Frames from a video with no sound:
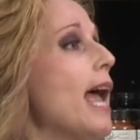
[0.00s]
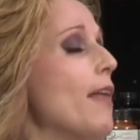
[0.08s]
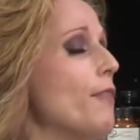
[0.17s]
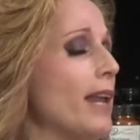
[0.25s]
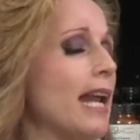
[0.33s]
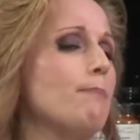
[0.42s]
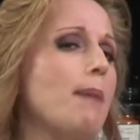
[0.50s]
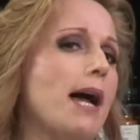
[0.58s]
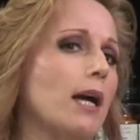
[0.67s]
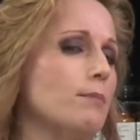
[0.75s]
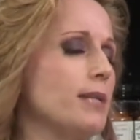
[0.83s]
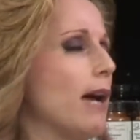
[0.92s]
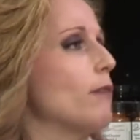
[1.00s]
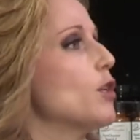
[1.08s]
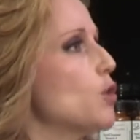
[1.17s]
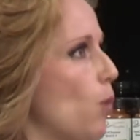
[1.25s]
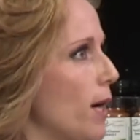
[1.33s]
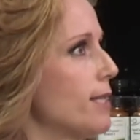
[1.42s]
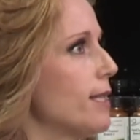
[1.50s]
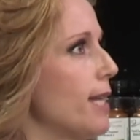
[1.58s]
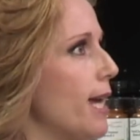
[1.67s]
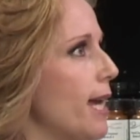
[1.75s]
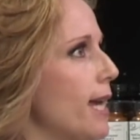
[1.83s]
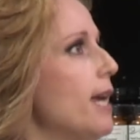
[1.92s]
and then I'd back them down to 2 times a
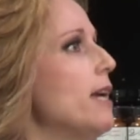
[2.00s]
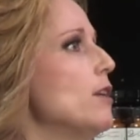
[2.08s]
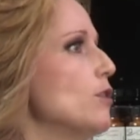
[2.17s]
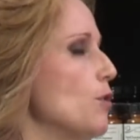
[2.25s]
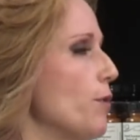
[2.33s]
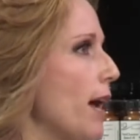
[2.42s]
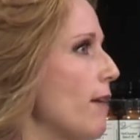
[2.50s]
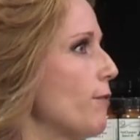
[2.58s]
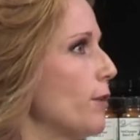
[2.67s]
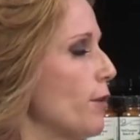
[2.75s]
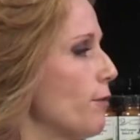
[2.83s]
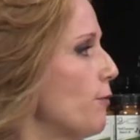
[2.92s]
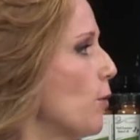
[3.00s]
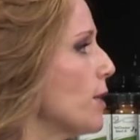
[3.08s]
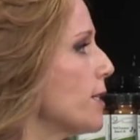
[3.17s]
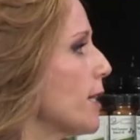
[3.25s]
day, do that for another 4 to